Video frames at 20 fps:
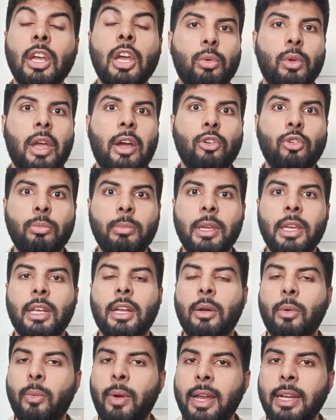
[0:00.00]
So you have to
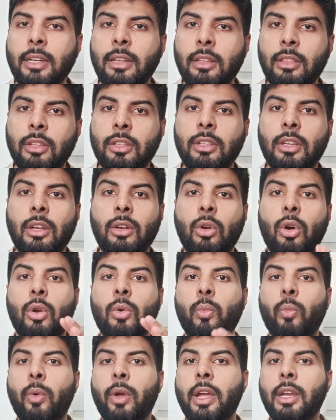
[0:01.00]
make a right decision
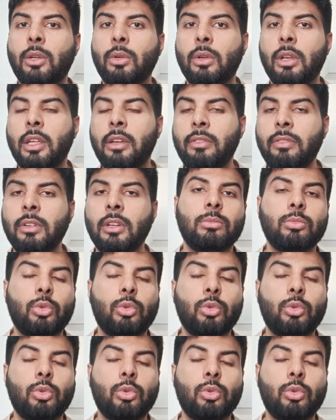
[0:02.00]
on where to live.